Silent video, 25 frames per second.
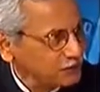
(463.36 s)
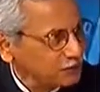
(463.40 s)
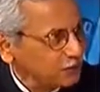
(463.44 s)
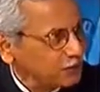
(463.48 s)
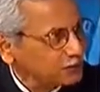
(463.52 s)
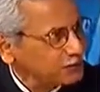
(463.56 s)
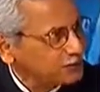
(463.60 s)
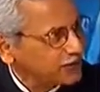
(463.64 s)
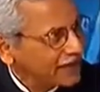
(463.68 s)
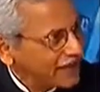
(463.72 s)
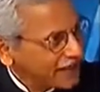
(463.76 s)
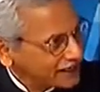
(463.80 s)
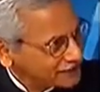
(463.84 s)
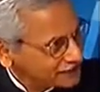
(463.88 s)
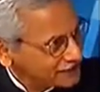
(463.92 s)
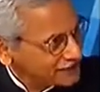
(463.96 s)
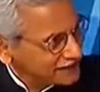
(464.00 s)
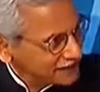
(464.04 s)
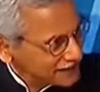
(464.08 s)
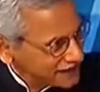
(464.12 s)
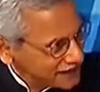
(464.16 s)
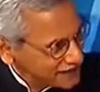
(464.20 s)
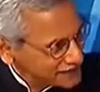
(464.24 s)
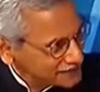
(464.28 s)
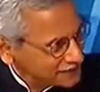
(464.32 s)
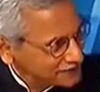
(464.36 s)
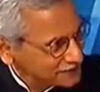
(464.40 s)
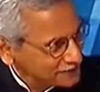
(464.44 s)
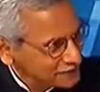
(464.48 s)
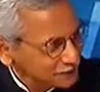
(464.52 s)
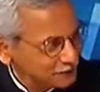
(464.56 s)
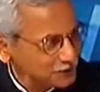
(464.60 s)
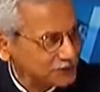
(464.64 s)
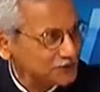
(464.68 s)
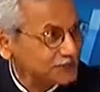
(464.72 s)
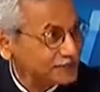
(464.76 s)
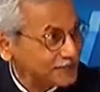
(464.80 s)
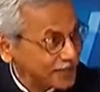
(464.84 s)
we are also acting east,
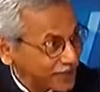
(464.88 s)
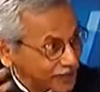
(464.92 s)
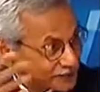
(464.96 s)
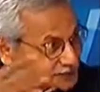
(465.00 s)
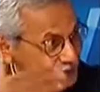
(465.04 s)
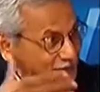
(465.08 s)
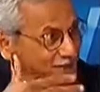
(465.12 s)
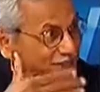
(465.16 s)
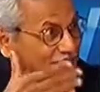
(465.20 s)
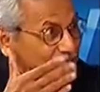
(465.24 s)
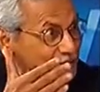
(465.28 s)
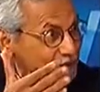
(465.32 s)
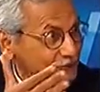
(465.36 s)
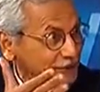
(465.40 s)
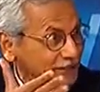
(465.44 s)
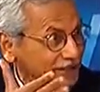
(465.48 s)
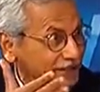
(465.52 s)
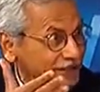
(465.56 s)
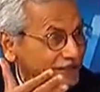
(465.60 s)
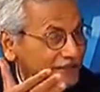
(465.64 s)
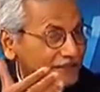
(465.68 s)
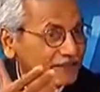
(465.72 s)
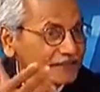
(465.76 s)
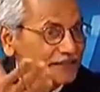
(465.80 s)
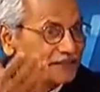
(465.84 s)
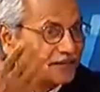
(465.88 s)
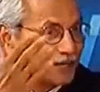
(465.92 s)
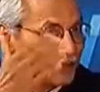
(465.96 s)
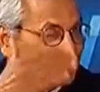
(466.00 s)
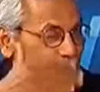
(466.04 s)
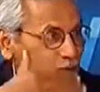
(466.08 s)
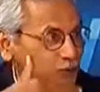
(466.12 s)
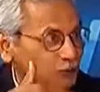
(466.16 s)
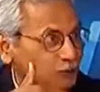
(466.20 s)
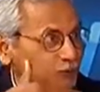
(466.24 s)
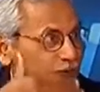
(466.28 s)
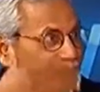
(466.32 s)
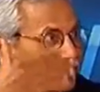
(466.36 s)
which is actually in a way a
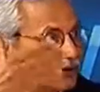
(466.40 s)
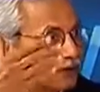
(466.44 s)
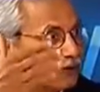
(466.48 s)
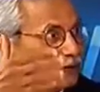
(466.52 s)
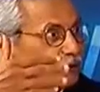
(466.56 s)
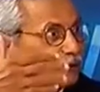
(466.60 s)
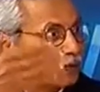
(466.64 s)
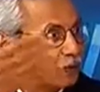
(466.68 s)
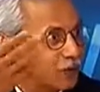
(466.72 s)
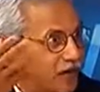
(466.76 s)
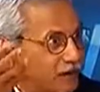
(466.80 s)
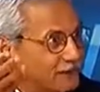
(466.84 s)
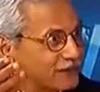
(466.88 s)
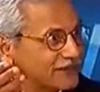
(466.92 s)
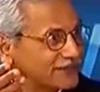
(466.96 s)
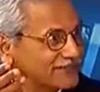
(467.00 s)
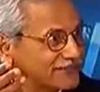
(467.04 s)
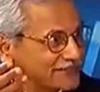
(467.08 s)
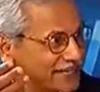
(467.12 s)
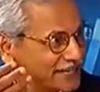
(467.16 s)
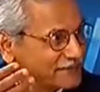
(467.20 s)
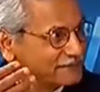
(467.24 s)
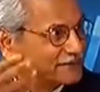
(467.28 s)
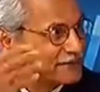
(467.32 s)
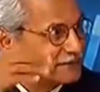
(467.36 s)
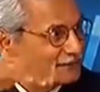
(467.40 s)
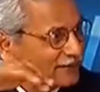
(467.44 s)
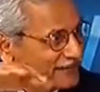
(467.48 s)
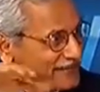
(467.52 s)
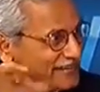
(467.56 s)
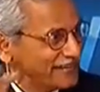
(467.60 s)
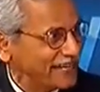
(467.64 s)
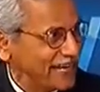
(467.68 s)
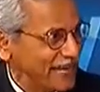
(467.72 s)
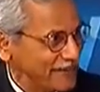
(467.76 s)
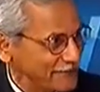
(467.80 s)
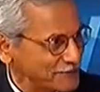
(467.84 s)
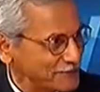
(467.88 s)
throwback to Obama's statement when
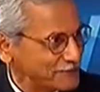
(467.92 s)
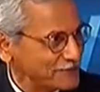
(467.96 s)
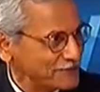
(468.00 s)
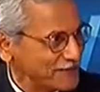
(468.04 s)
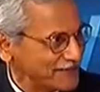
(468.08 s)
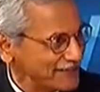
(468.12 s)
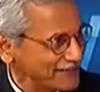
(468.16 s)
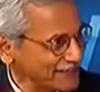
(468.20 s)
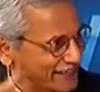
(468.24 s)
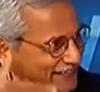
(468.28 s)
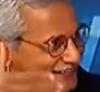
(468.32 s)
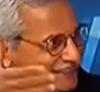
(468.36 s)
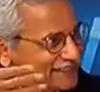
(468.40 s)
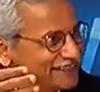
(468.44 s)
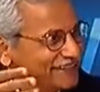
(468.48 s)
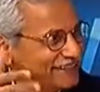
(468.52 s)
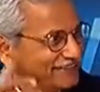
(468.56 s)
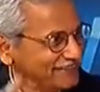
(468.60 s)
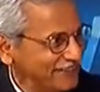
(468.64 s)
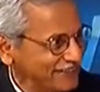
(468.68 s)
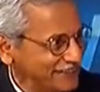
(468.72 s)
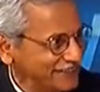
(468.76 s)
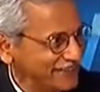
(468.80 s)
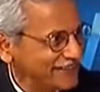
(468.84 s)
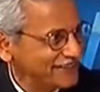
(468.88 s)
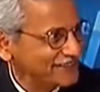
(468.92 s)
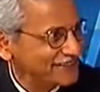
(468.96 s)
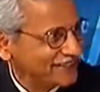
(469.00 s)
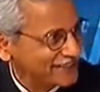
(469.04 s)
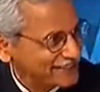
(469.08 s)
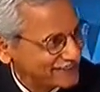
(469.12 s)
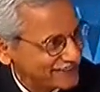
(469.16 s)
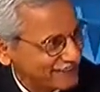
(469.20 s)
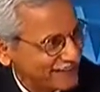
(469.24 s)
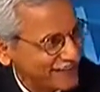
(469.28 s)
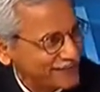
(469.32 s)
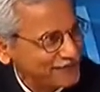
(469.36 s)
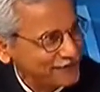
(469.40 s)
he came to India, when he
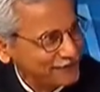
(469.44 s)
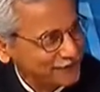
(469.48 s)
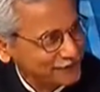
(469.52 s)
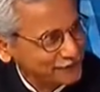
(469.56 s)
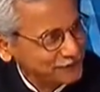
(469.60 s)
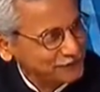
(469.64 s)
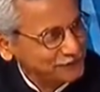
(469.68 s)
addressed that,